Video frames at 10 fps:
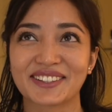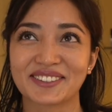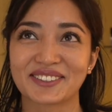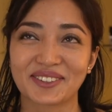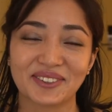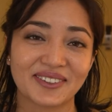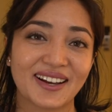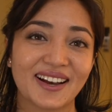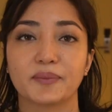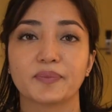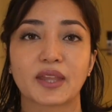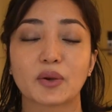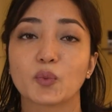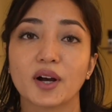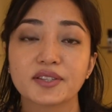So,
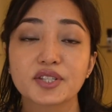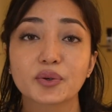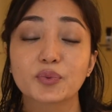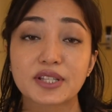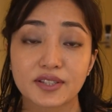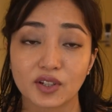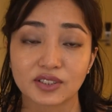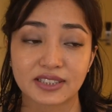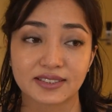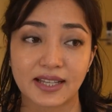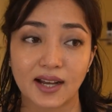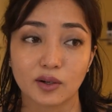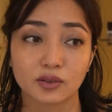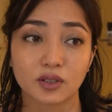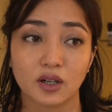and once your result is
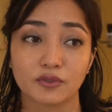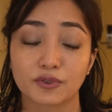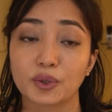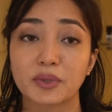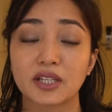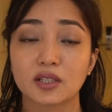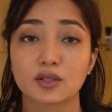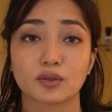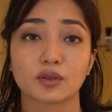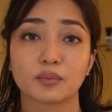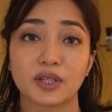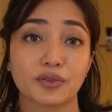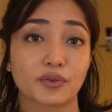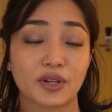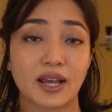out, for me it took me
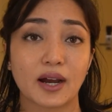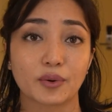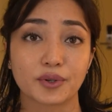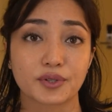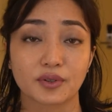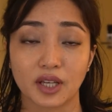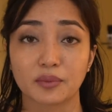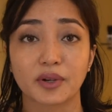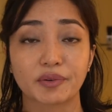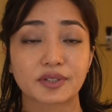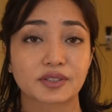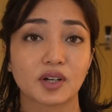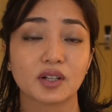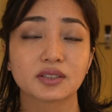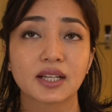3 hours to get my
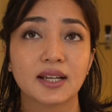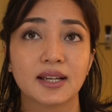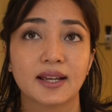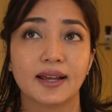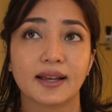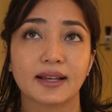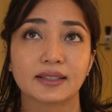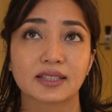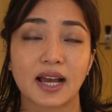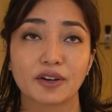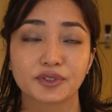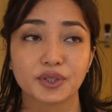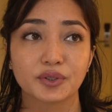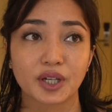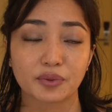result, and after
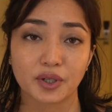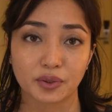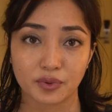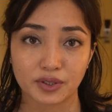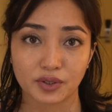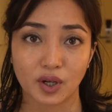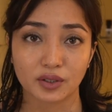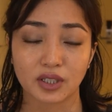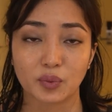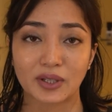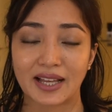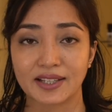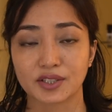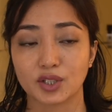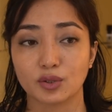you get your result, they will
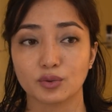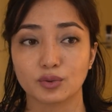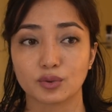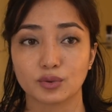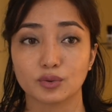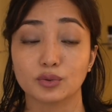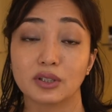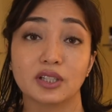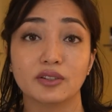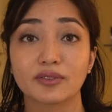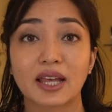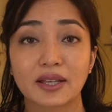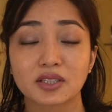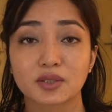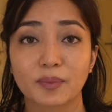ask you to leave
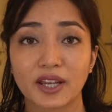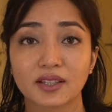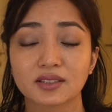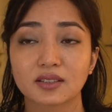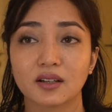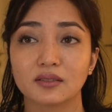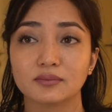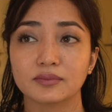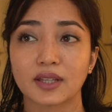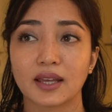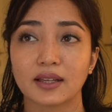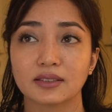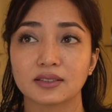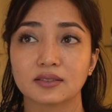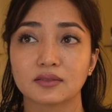that space,
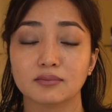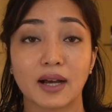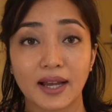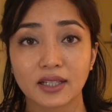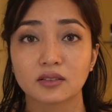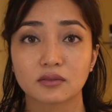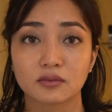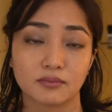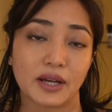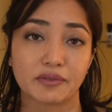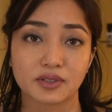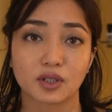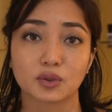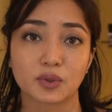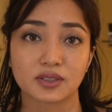and my
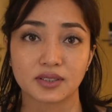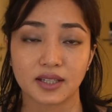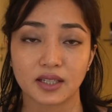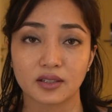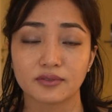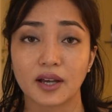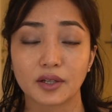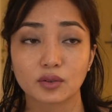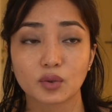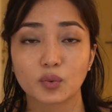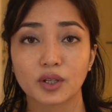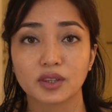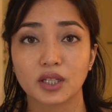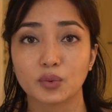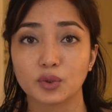result was negative. I don't know what
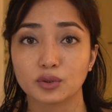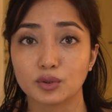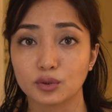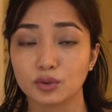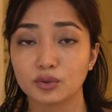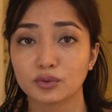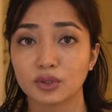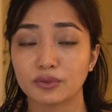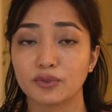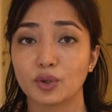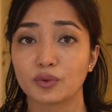they will do if your